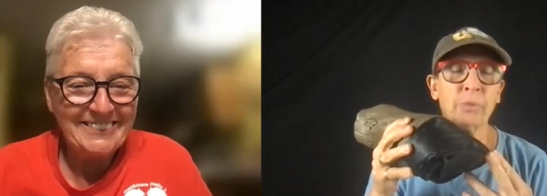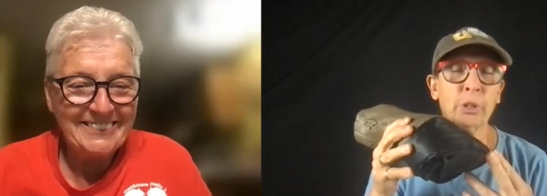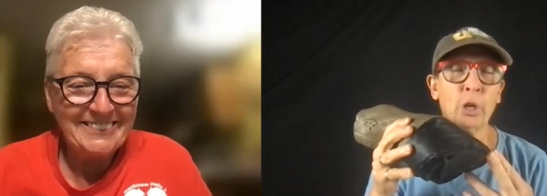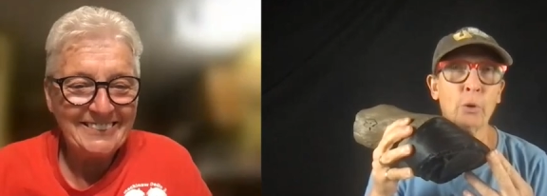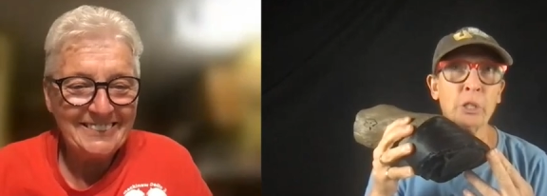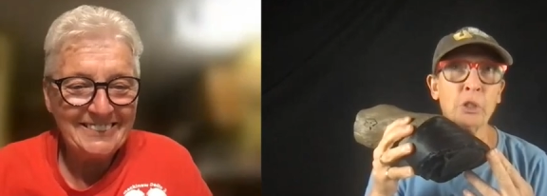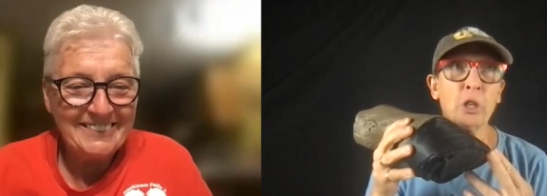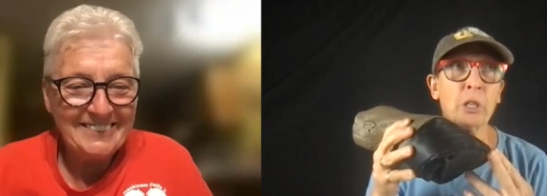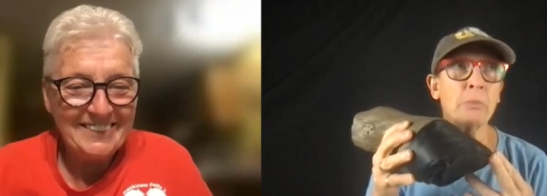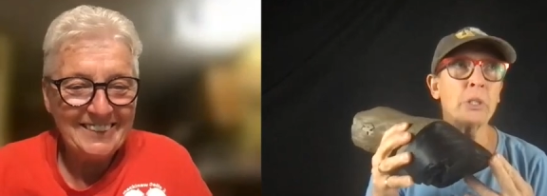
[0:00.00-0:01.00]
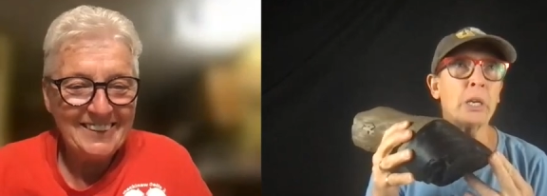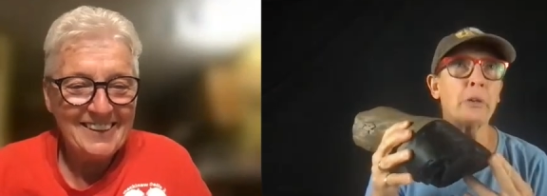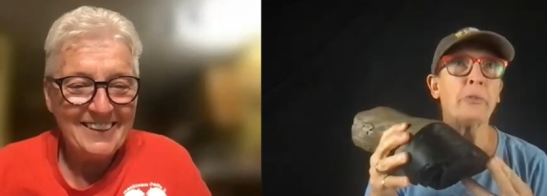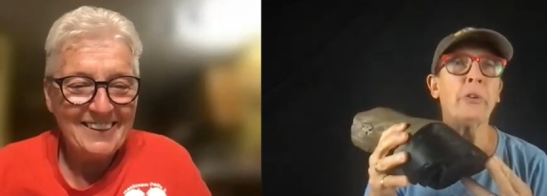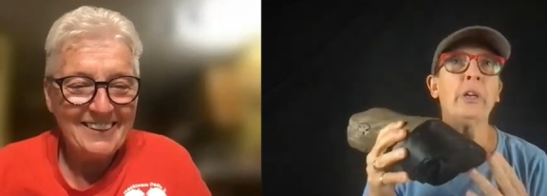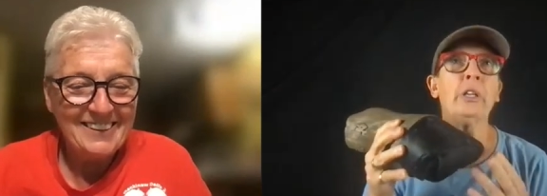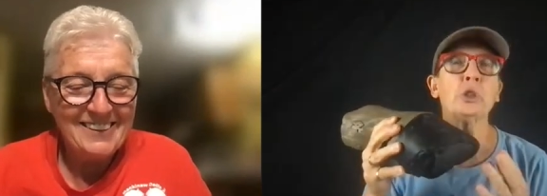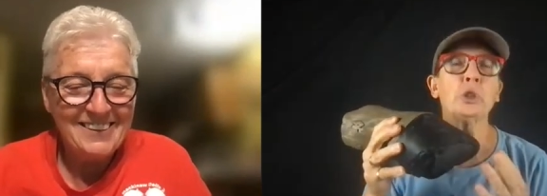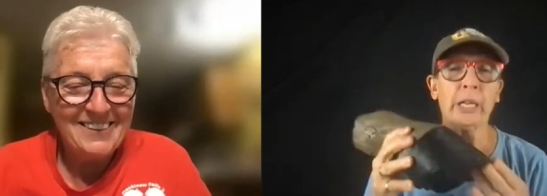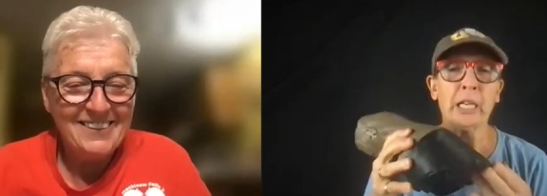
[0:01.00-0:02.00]
Speaker 1: you know in terms of
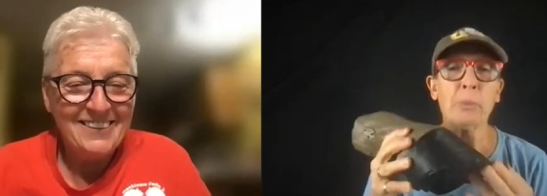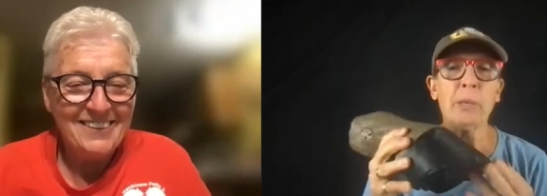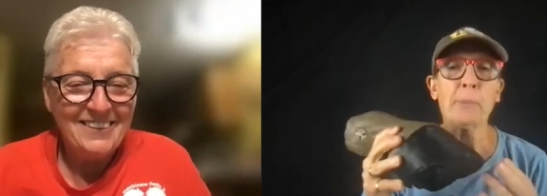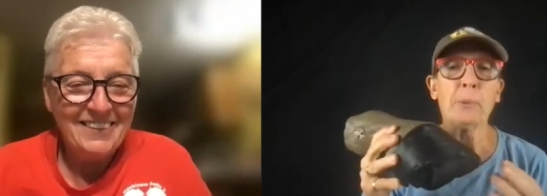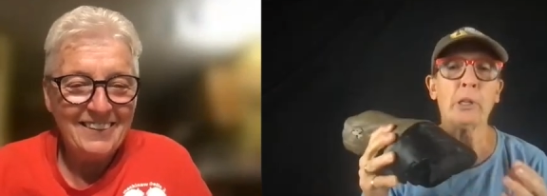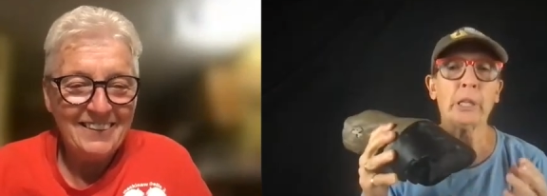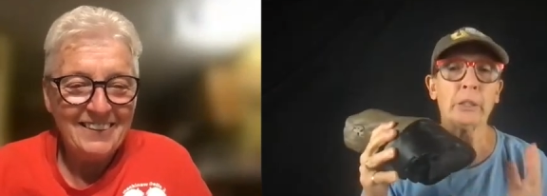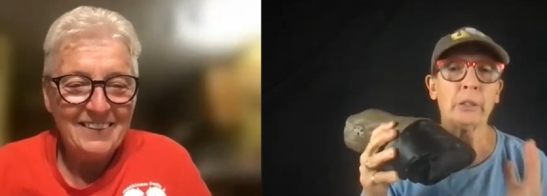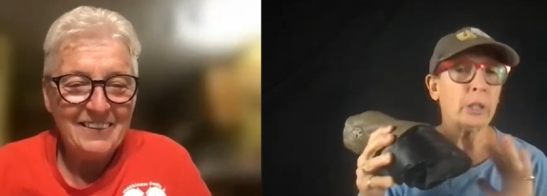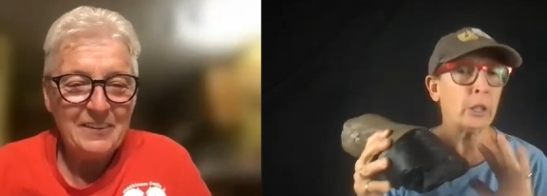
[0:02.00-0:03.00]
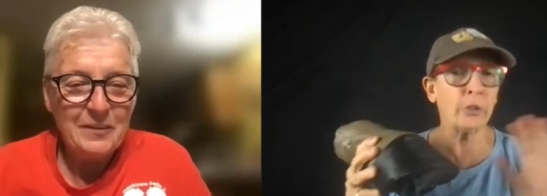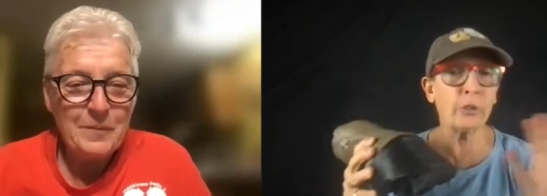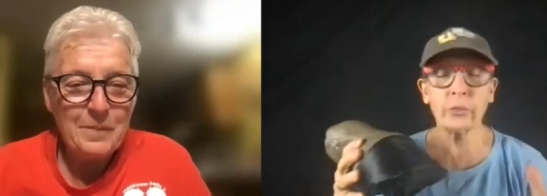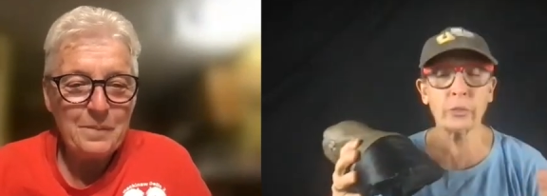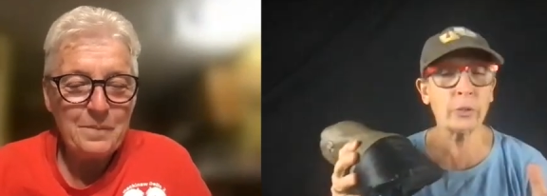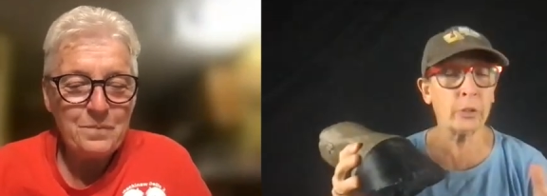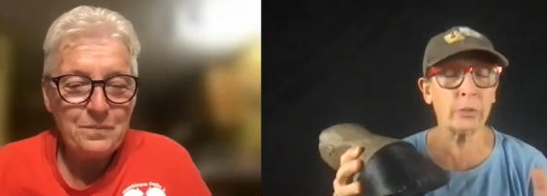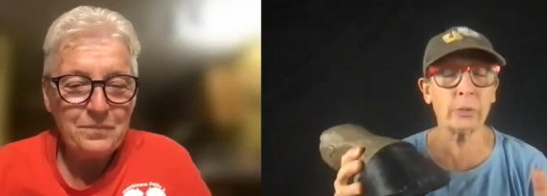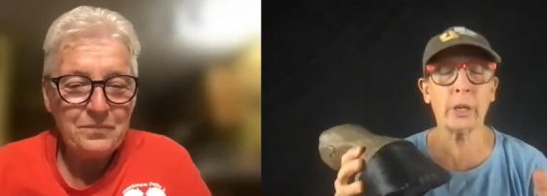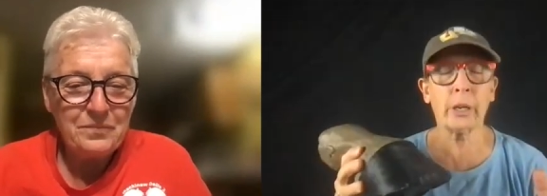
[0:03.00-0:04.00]
training people, and there's
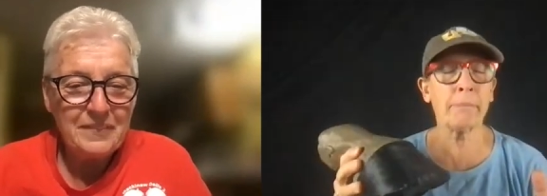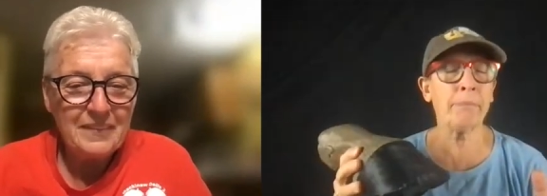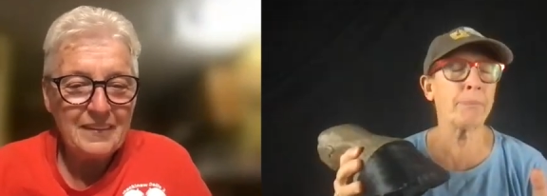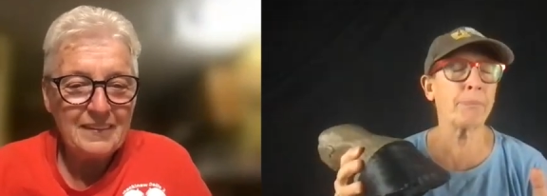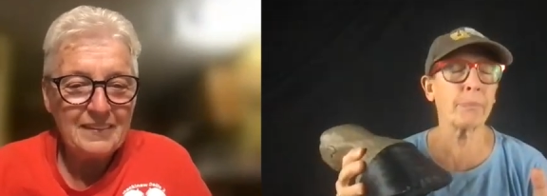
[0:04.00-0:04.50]
there um,